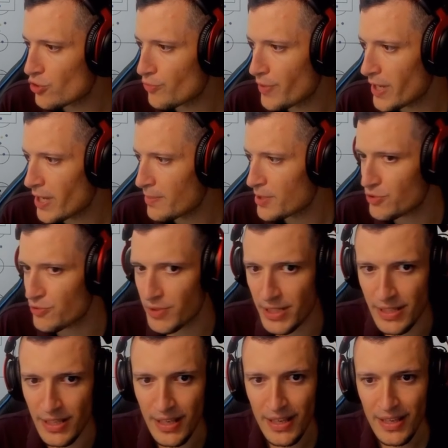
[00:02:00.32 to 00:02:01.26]
to Real
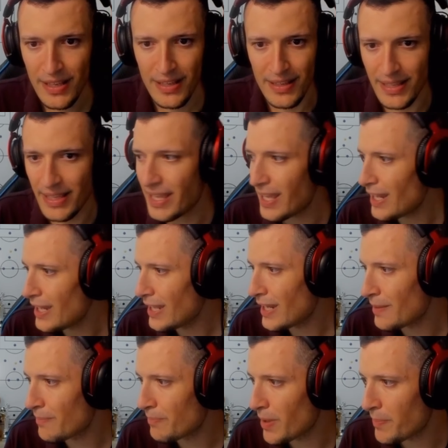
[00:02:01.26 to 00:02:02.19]
Madrid.
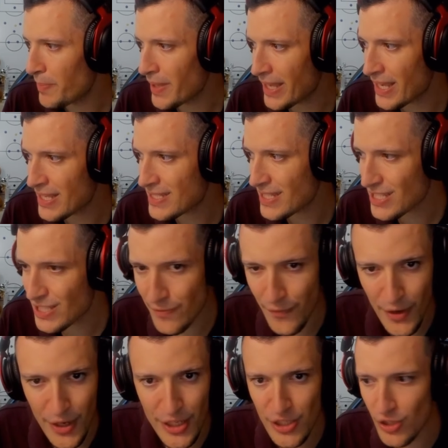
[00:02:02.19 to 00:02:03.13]
Kylian Mbappe gets his
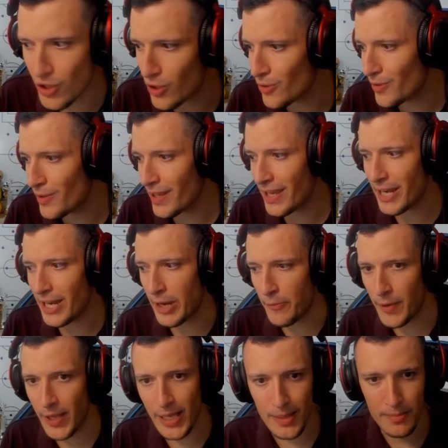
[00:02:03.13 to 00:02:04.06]
first goal in a
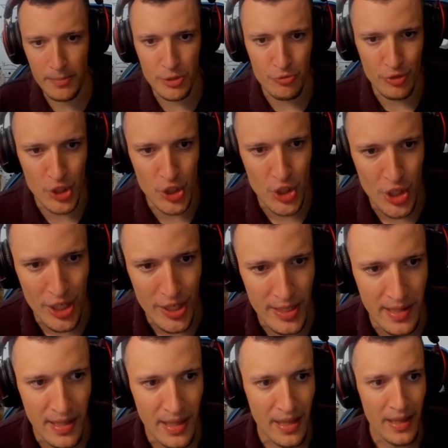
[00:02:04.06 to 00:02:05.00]
Real Madrid
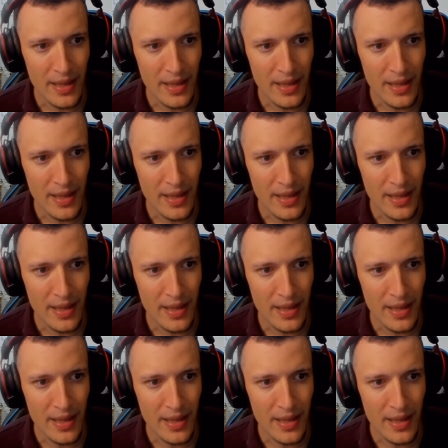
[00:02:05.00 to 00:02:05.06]
shirt.